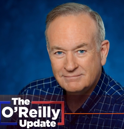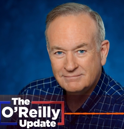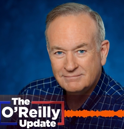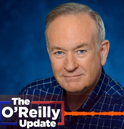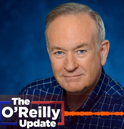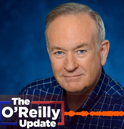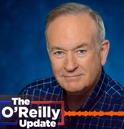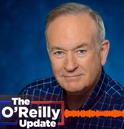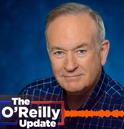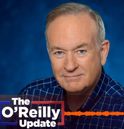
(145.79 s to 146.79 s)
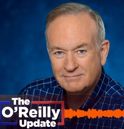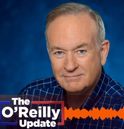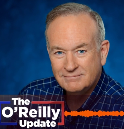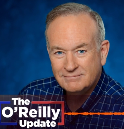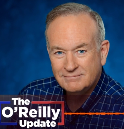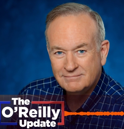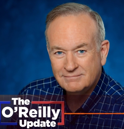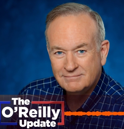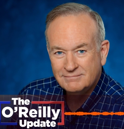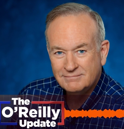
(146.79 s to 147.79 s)

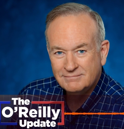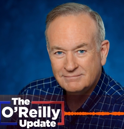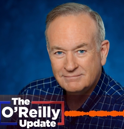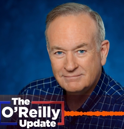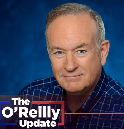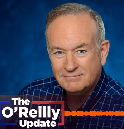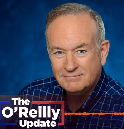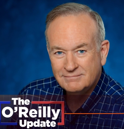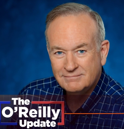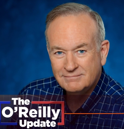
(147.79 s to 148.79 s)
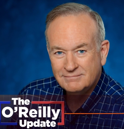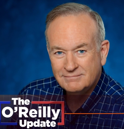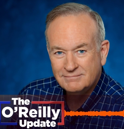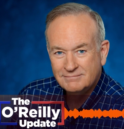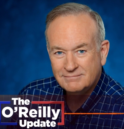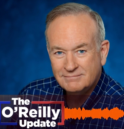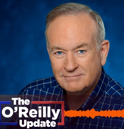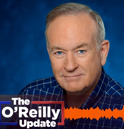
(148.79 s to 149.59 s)
This is a still picture; no speech is visible.